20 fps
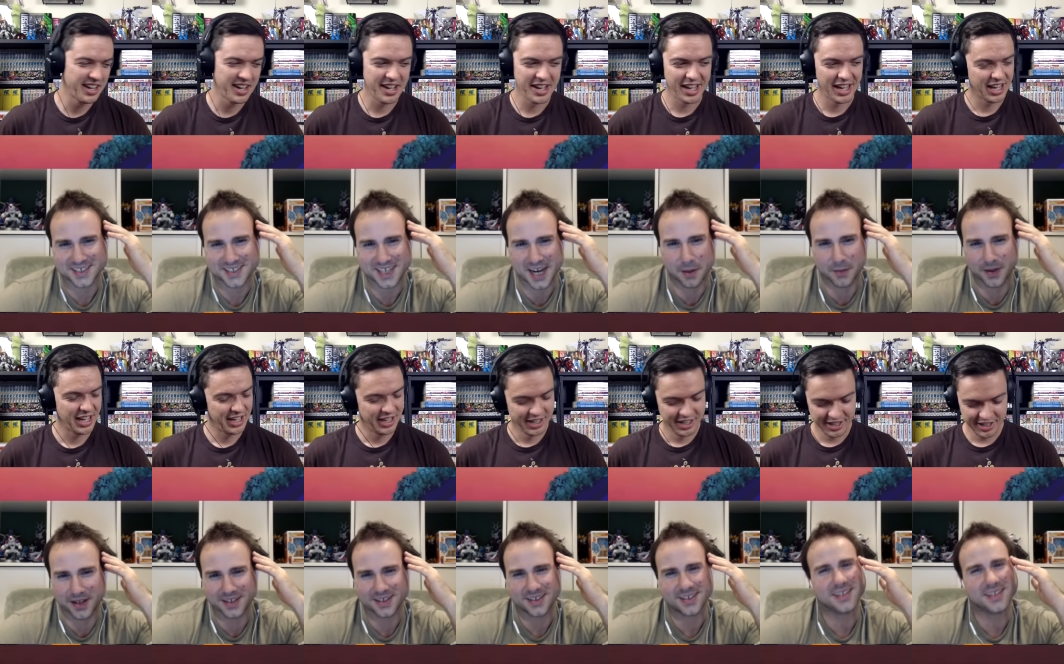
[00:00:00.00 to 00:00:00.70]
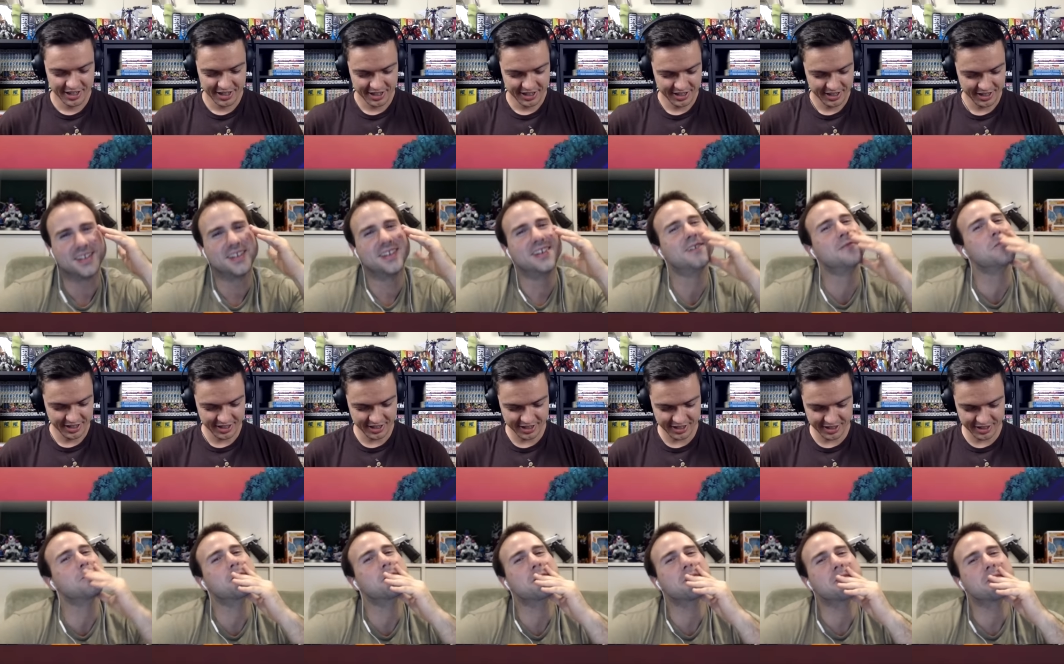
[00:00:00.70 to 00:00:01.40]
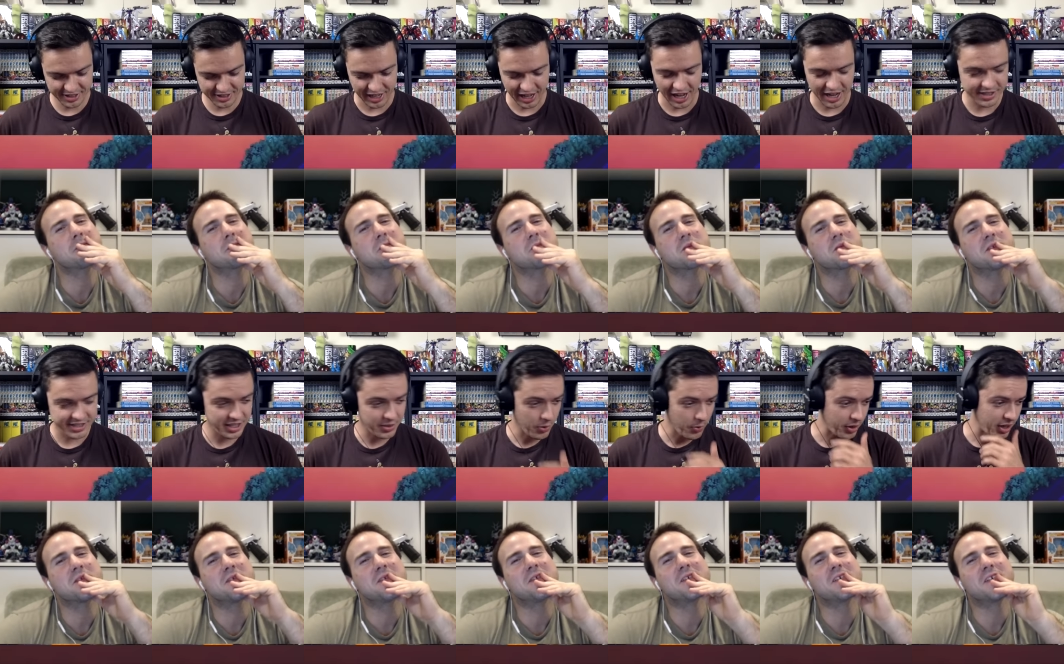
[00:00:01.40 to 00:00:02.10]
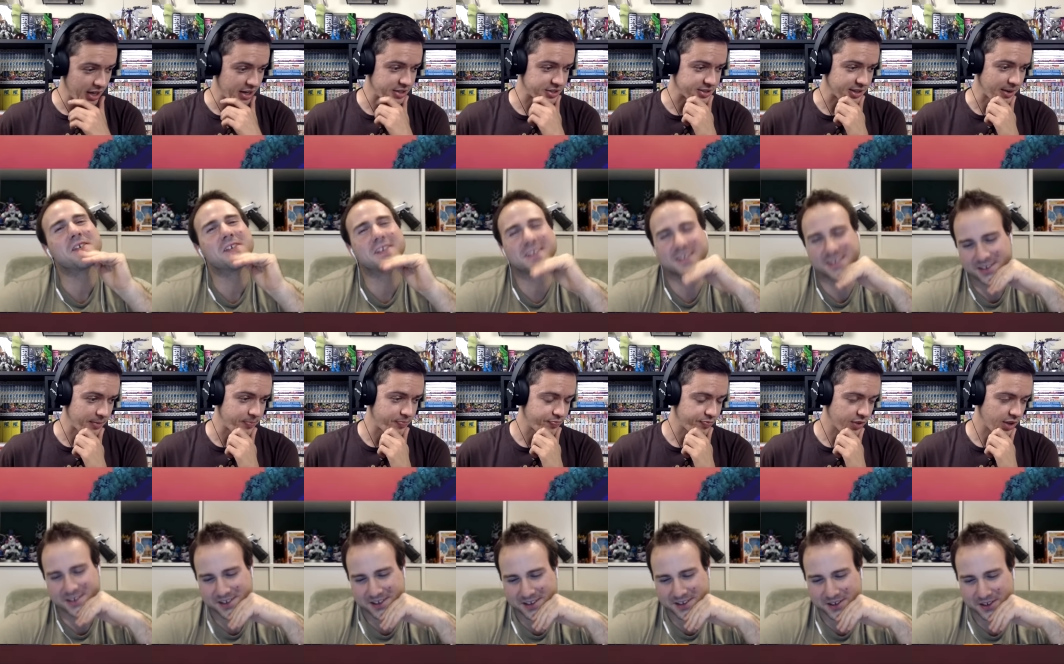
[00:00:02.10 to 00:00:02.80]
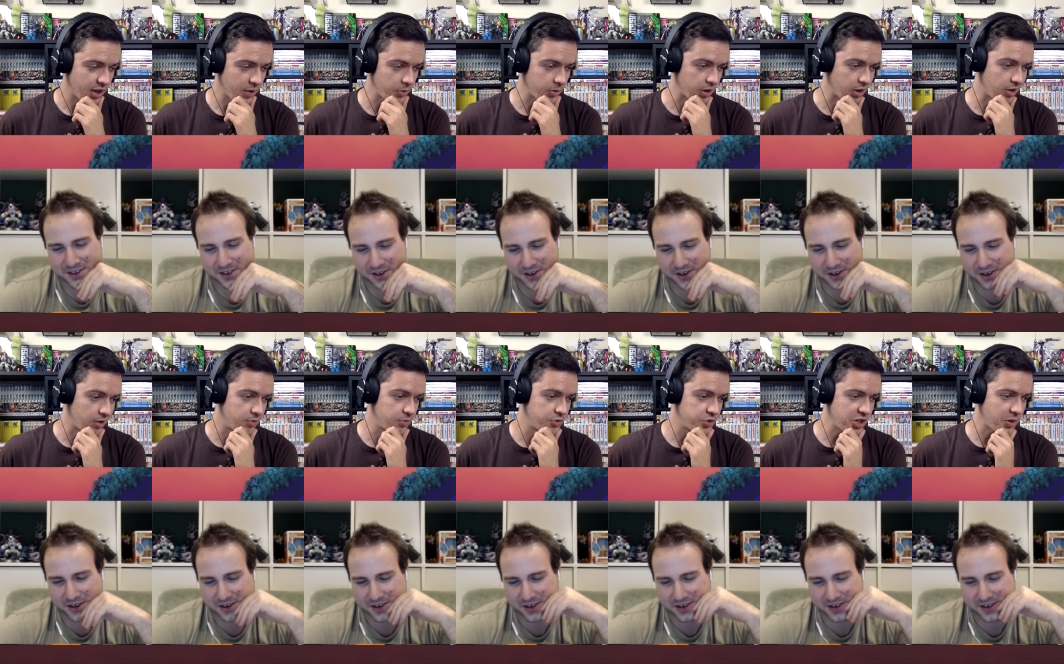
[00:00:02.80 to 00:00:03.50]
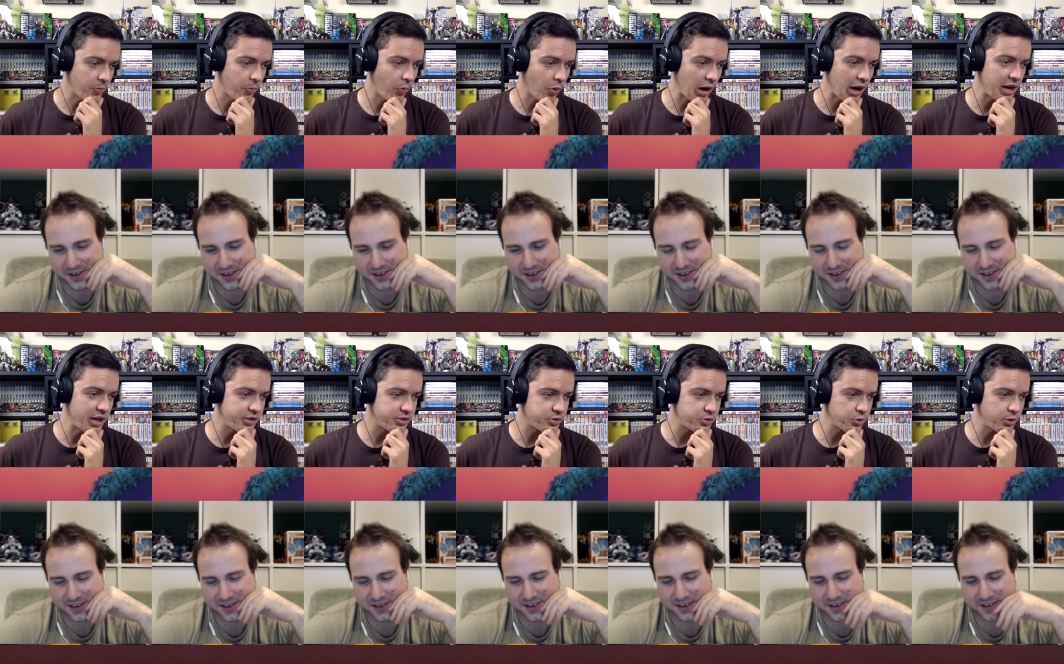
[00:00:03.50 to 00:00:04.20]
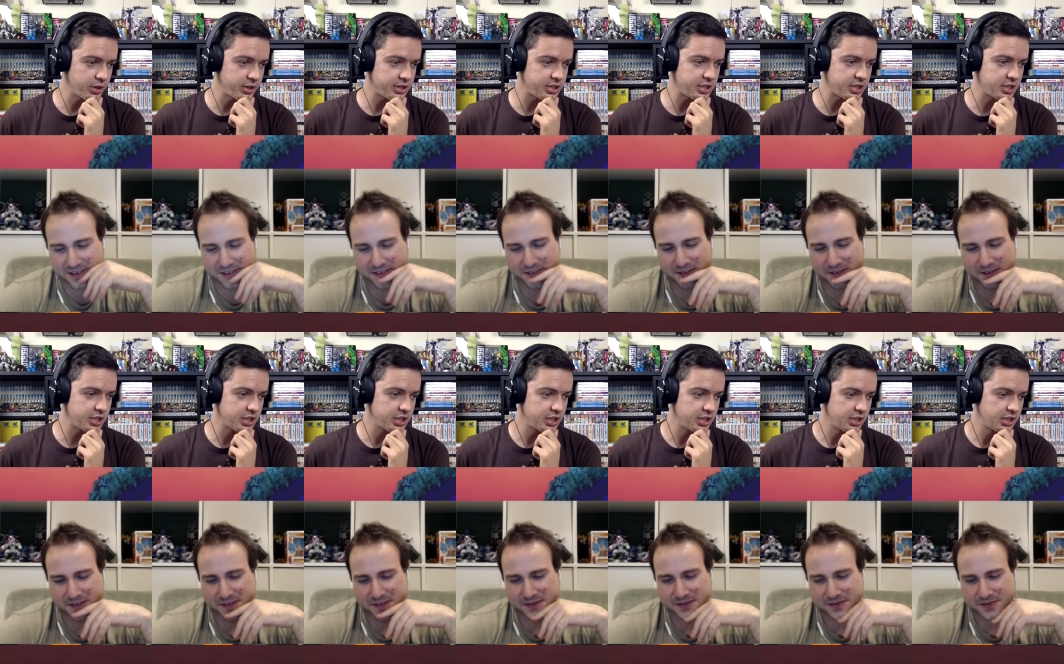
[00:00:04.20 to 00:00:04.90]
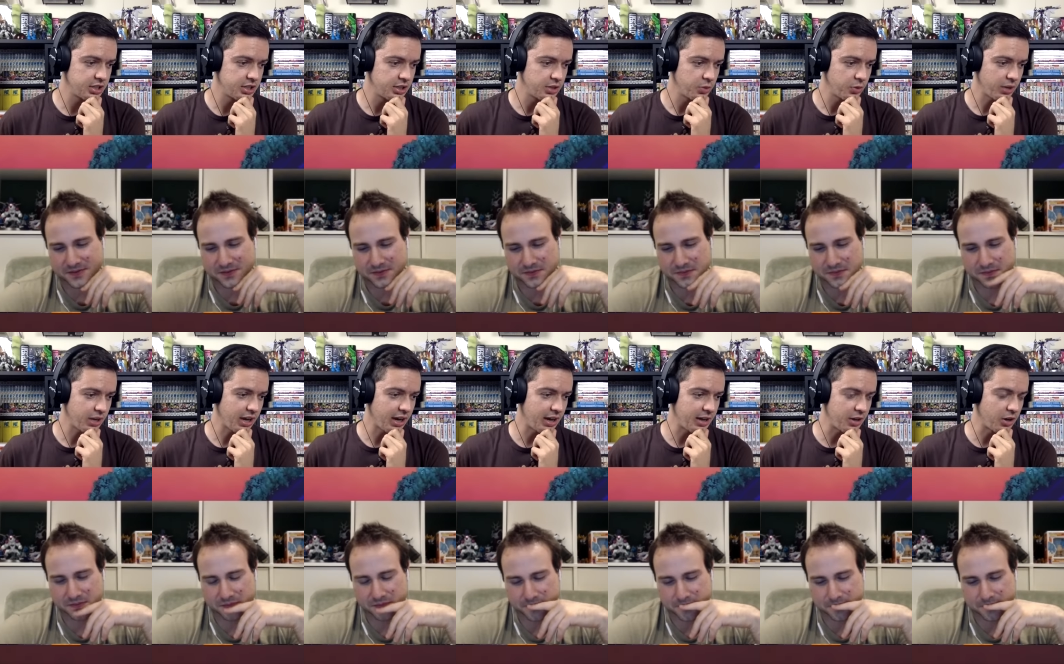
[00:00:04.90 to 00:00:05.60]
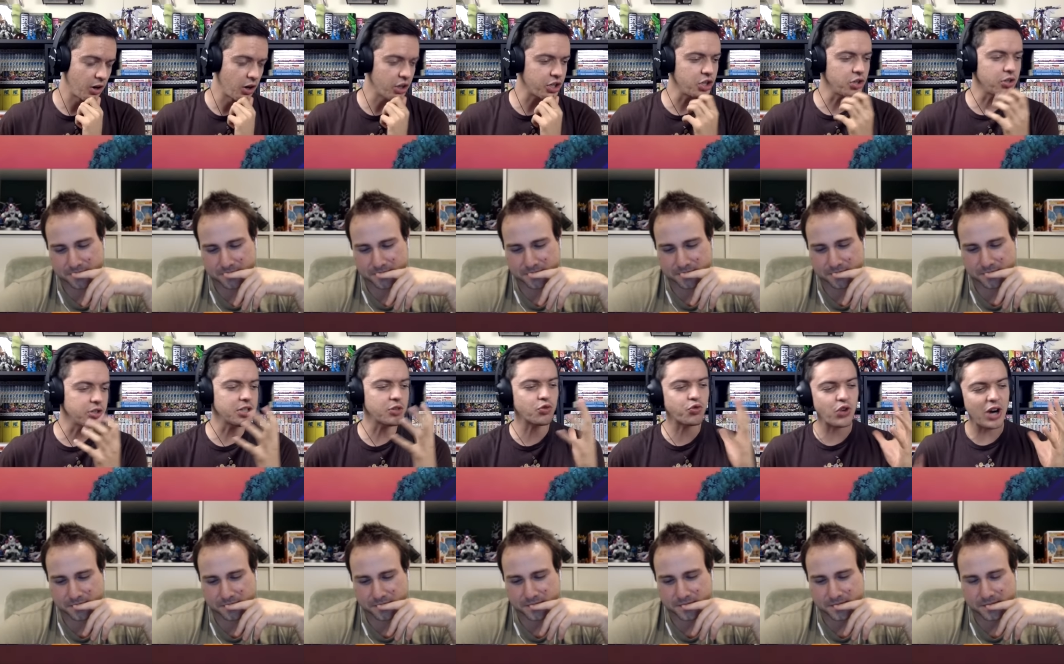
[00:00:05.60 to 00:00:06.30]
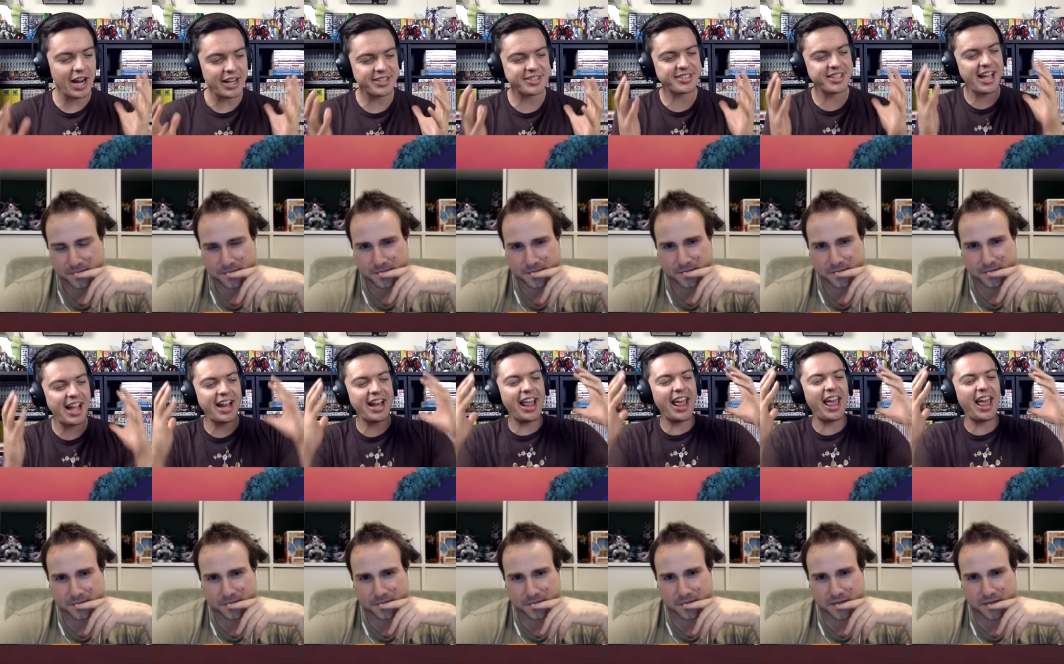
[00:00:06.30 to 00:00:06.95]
Speaker 1: Damn it. Okay, let's see what we can get this time. Here we uh. go. Jump right into it. We got Hercule on the right side